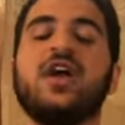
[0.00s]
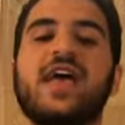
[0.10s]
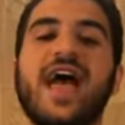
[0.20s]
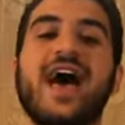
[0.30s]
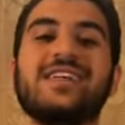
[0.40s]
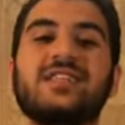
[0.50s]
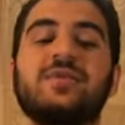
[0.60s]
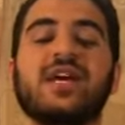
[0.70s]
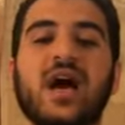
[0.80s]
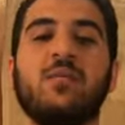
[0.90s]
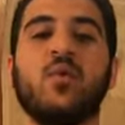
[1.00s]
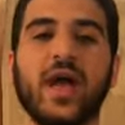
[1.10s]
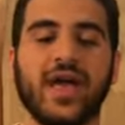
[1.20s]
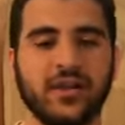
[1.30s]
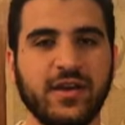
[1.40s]
It has to become
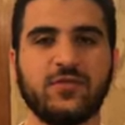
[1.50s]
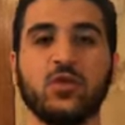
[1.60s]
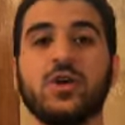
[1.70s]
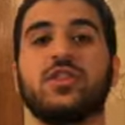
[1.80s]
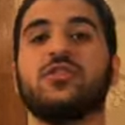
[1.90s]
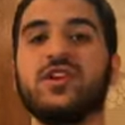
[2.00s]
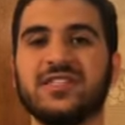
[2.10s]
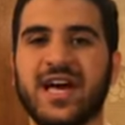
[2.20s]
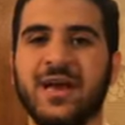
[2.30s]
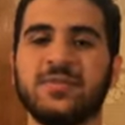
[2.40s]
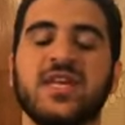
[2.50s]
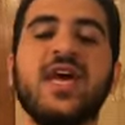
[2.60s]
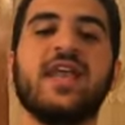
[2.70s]
wet, and you have to do it 3 times.